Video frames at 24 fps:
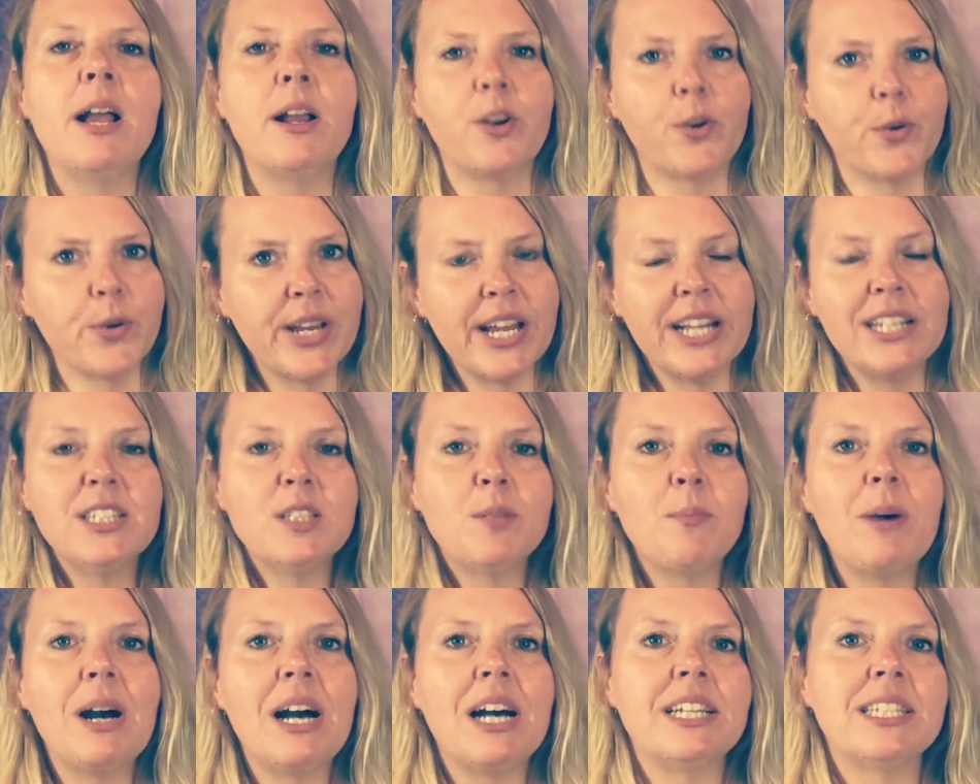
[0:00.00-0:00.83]
Create
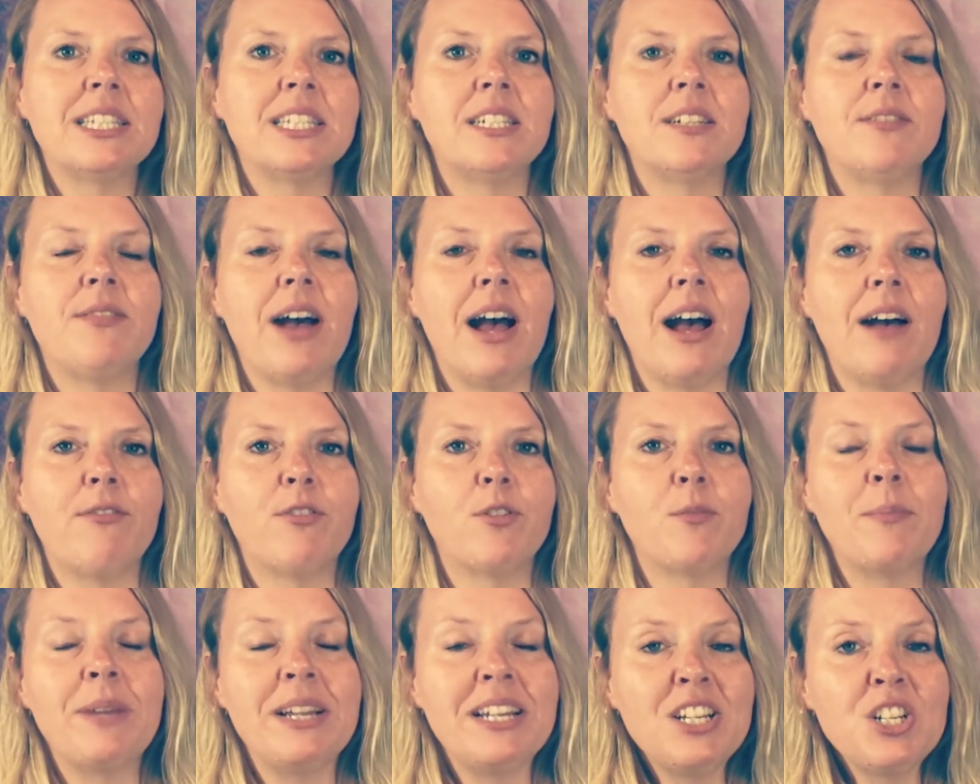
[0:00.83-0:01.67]
some positive
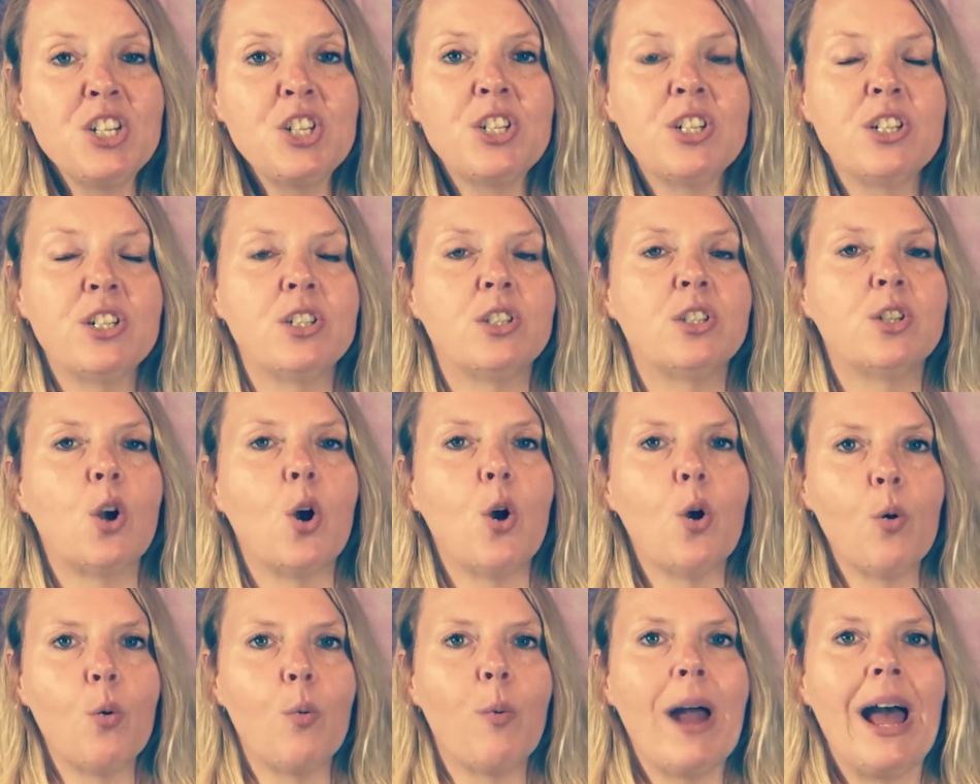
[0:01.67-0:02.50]
affirmations
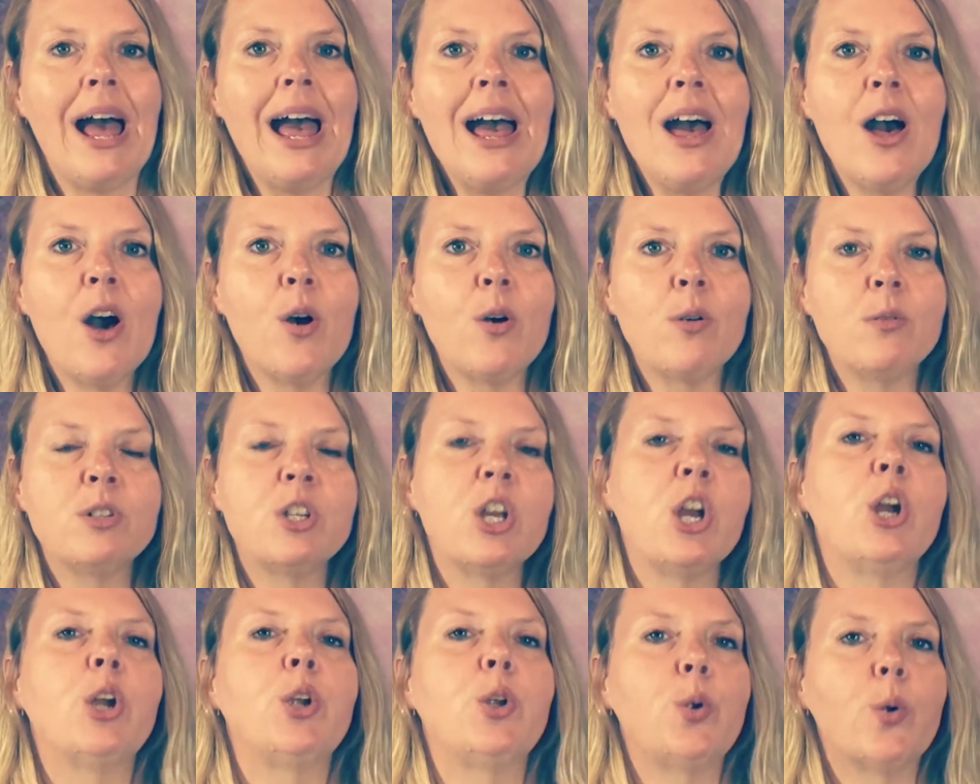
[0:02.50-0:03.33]
around
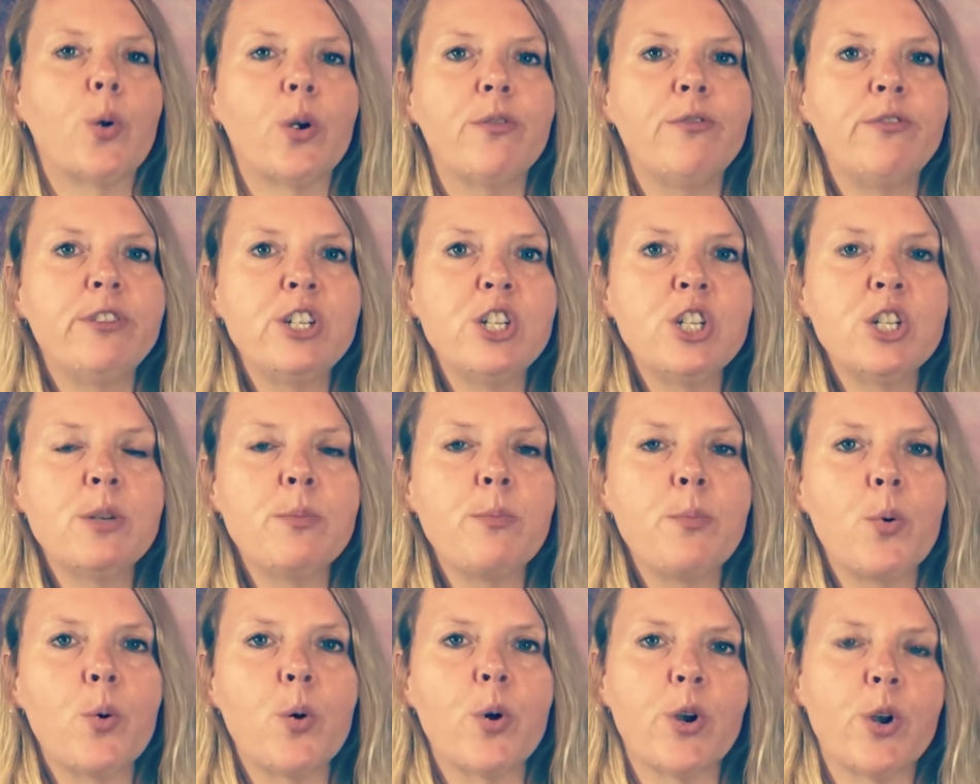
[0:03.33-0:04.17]
your vision
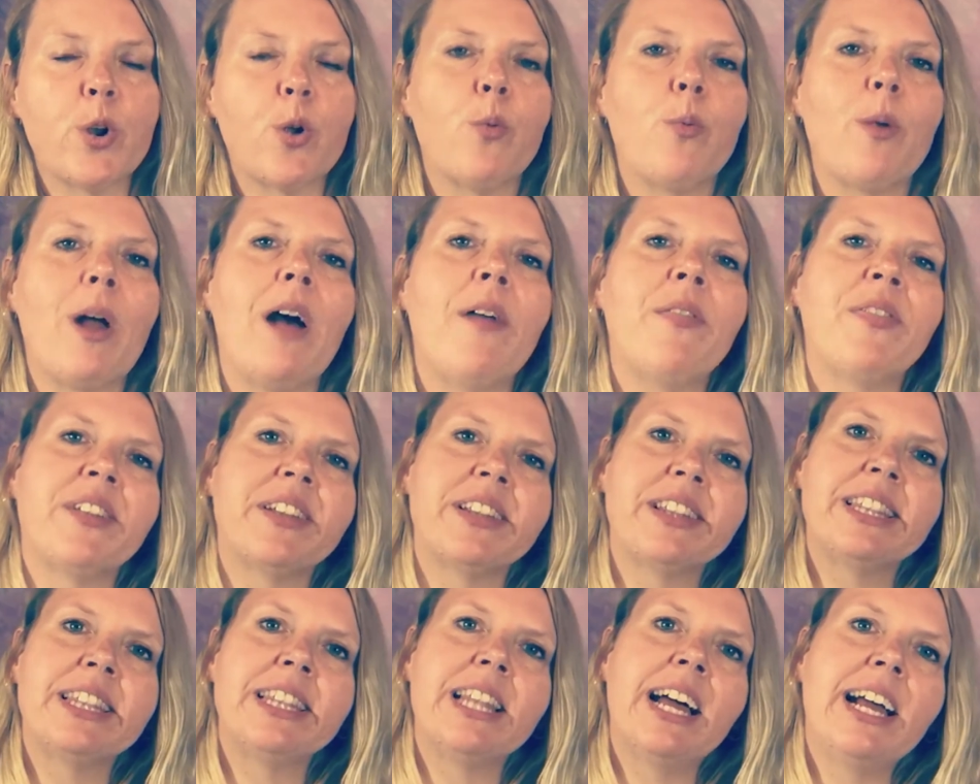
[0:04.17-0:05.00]
board, around the
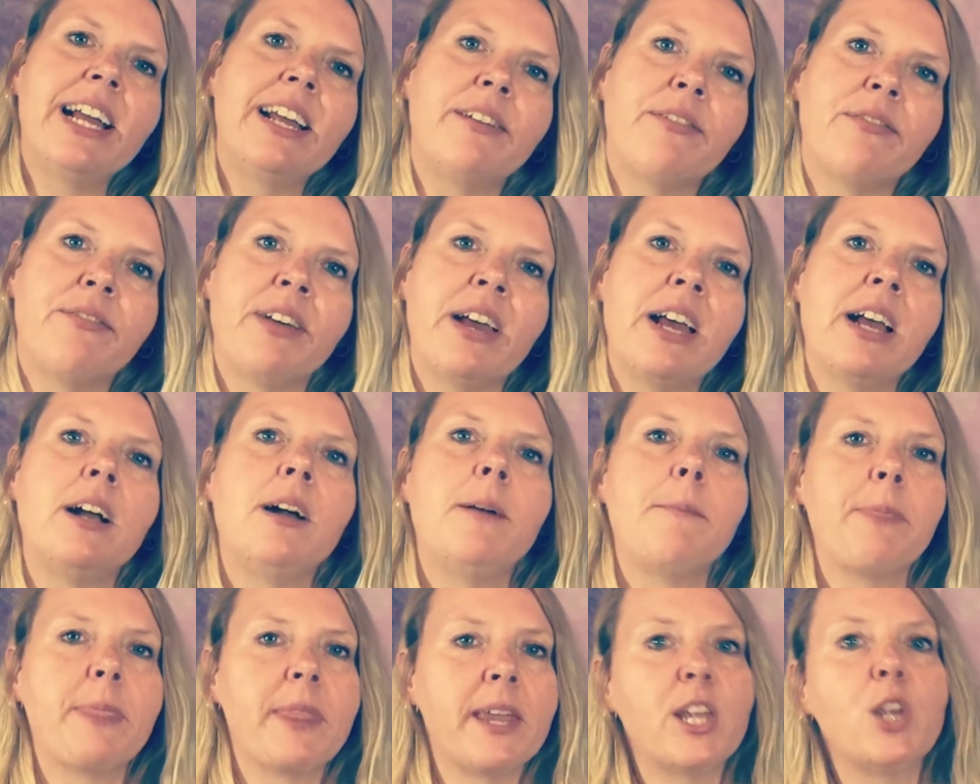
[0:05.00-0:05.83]
life
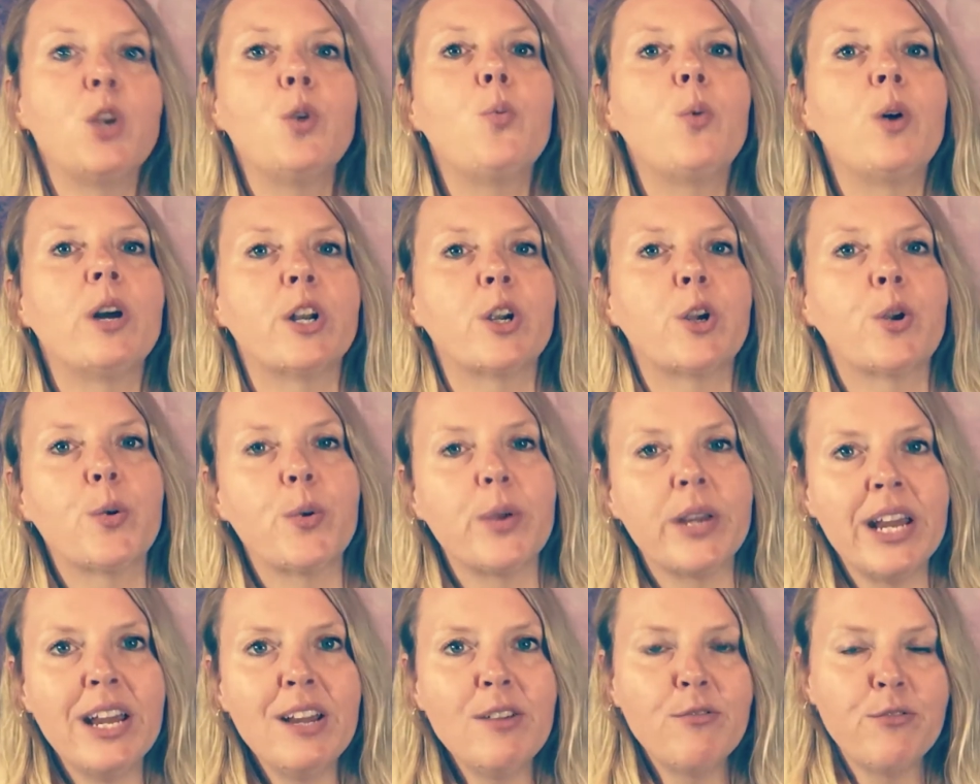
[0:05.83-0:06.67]
that you want to
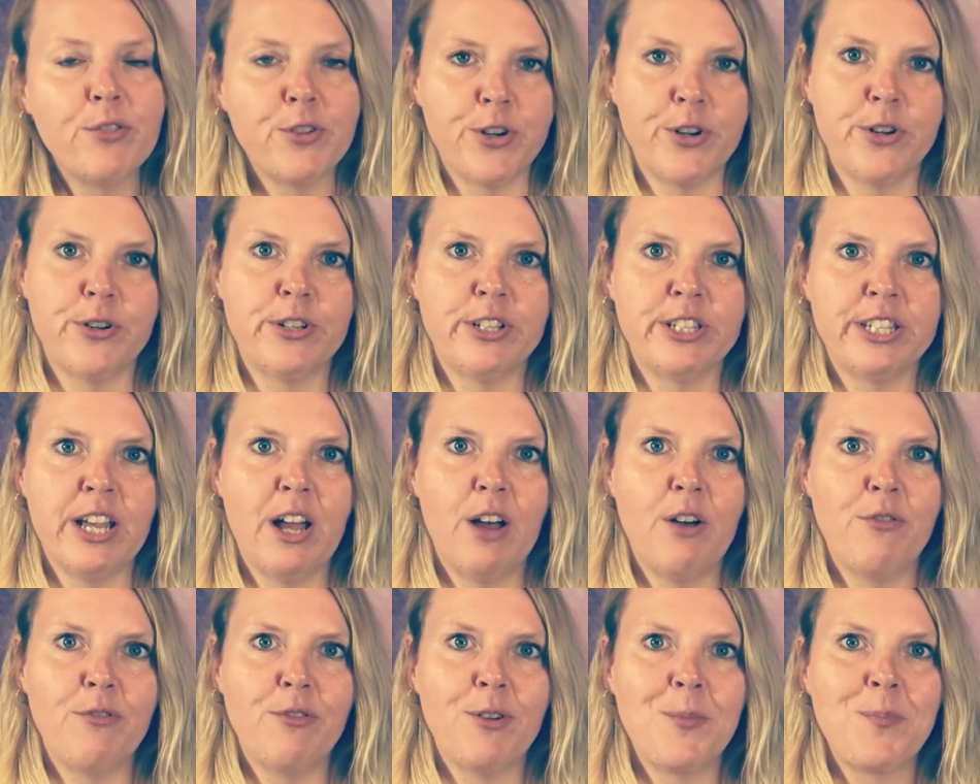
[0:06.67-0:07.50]
create for
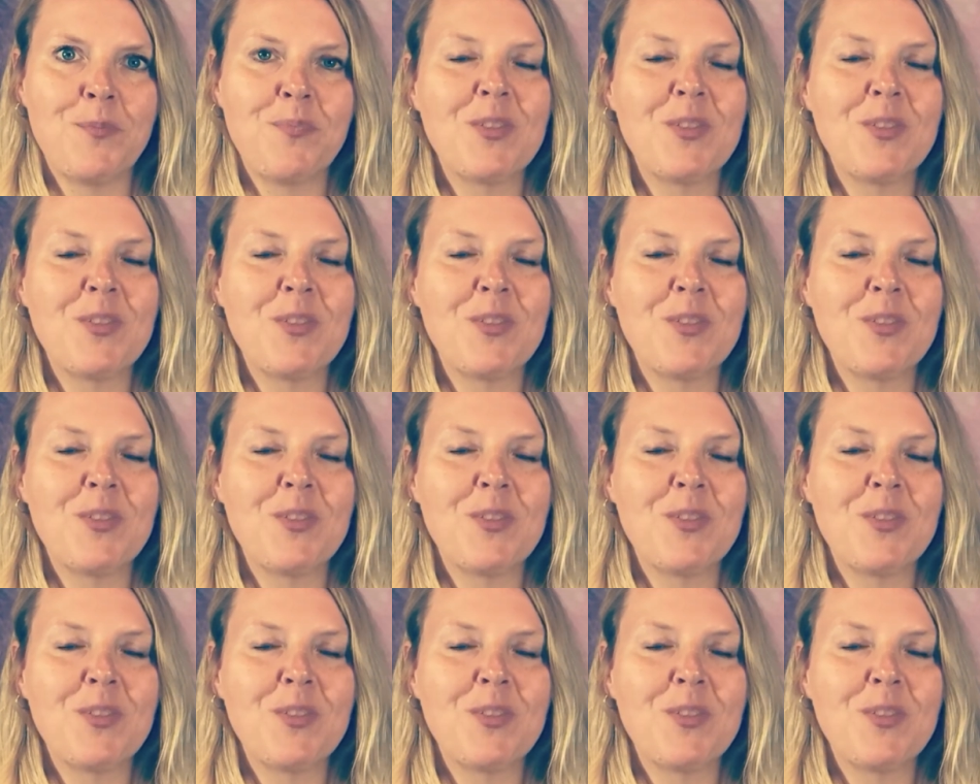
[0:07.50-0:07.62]
yourself.